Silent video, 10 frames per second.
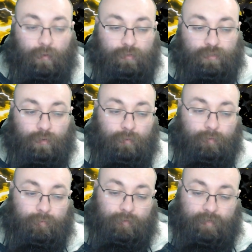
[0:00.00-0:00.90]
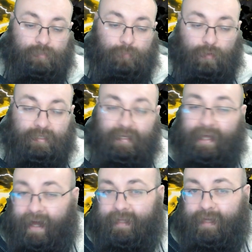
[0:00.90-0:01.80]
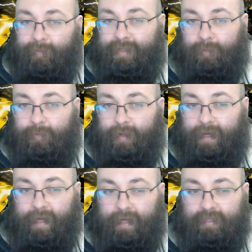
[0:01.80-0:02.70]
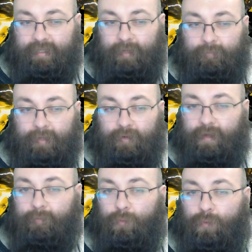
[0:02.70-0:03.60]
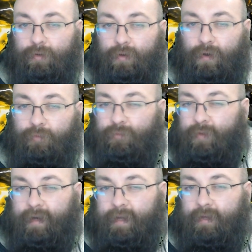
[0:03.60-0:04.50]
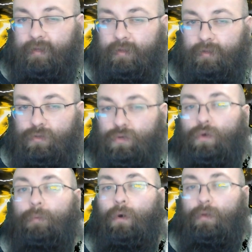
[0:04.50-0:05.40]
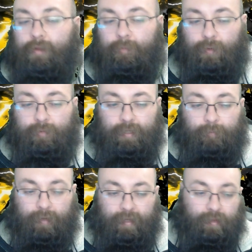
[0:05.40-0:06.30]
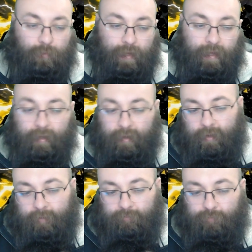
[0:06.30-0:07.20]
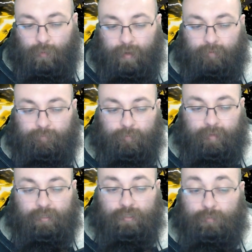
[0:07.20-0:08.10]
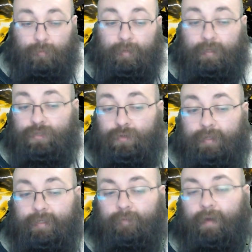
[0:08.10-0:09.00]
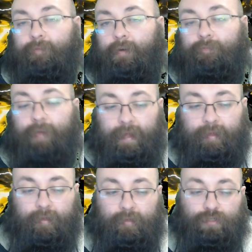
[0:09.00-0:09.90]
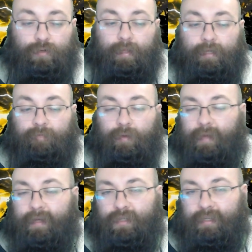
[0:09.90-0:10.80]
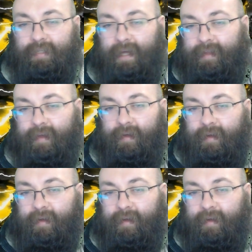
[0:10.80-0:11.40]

Also, the response can come into play, I guess, to some degree, but we're not really too bothered about it. But either way, before one of your foundations would be destroyed to a rival effect, destroy this foundation instead.